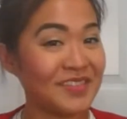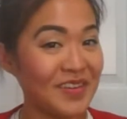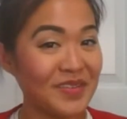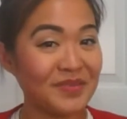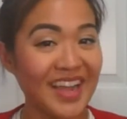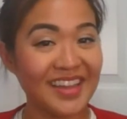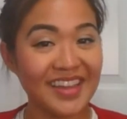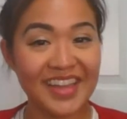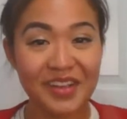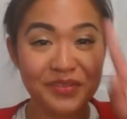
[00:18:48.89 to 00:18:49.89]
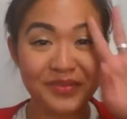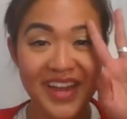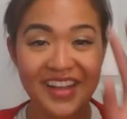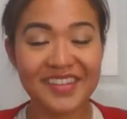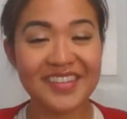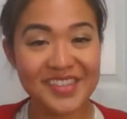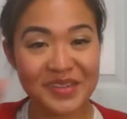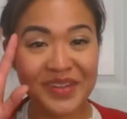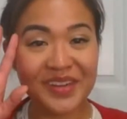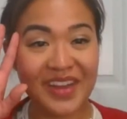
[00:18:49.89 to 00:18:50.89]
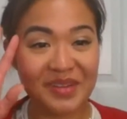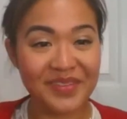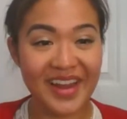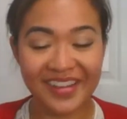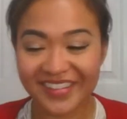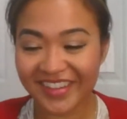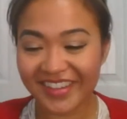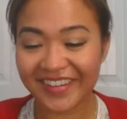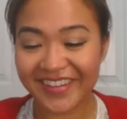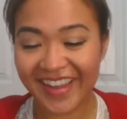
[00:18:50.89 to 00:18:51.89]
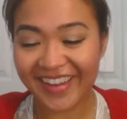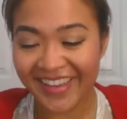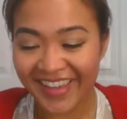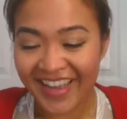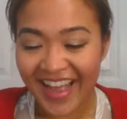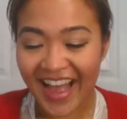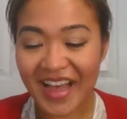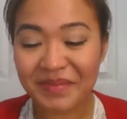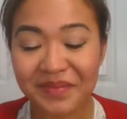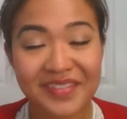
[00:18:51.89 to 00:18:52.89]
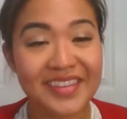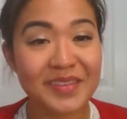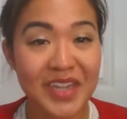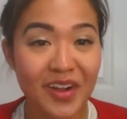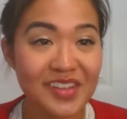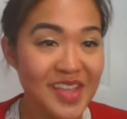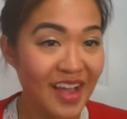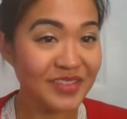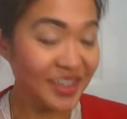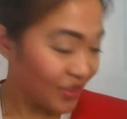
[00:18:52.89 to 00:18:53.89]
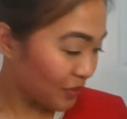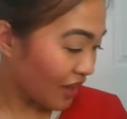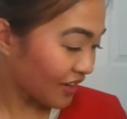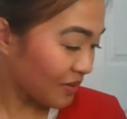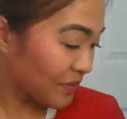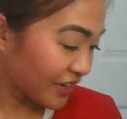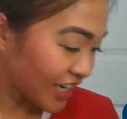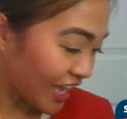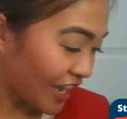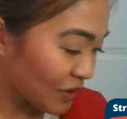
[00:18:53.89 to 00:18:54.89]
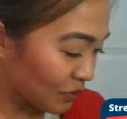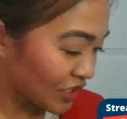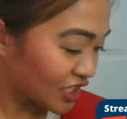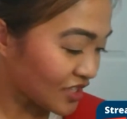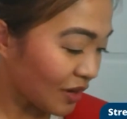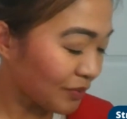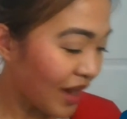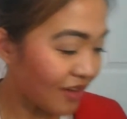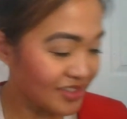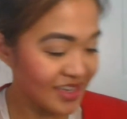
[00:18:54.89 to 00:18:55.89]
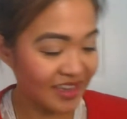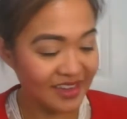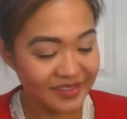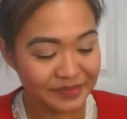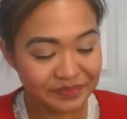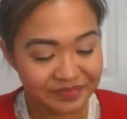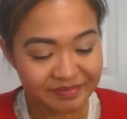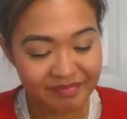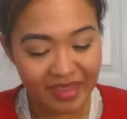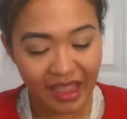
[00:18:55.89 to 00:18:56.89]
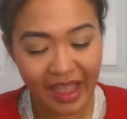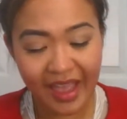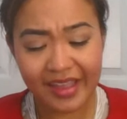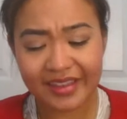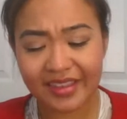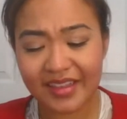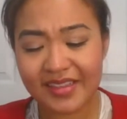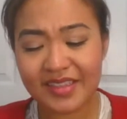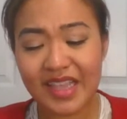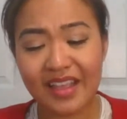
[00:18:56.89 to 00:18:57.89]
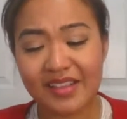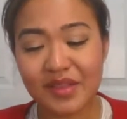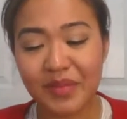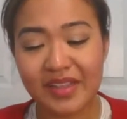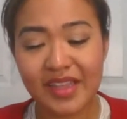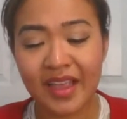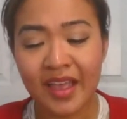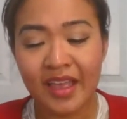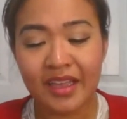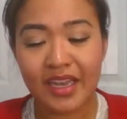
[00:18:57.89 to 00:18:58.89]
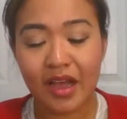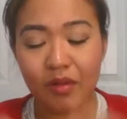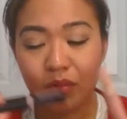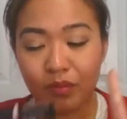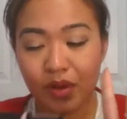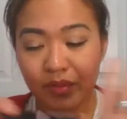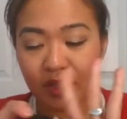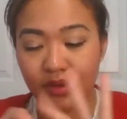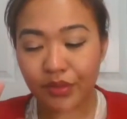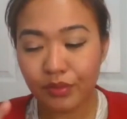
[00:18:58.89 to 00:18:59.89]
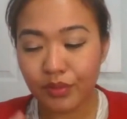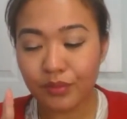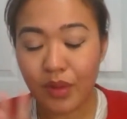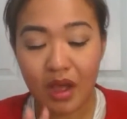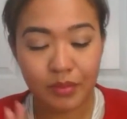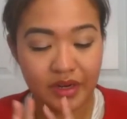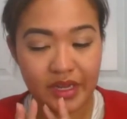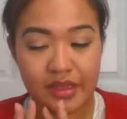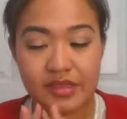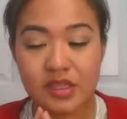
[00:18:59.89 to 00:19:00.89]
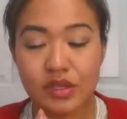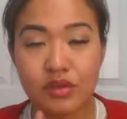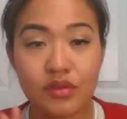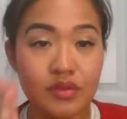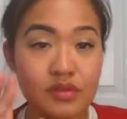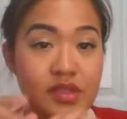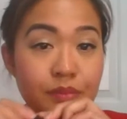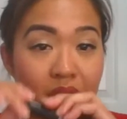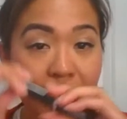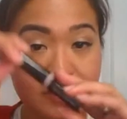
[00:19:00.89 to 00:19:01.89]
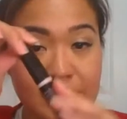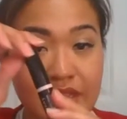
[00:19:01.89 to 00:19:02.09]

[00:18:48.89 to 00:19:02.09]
from my left brow to my right brow. Okay. We also have another product in Mary Kay, which is our brow tint. And this is amazing. Now, what we learned through Robert is you use the brow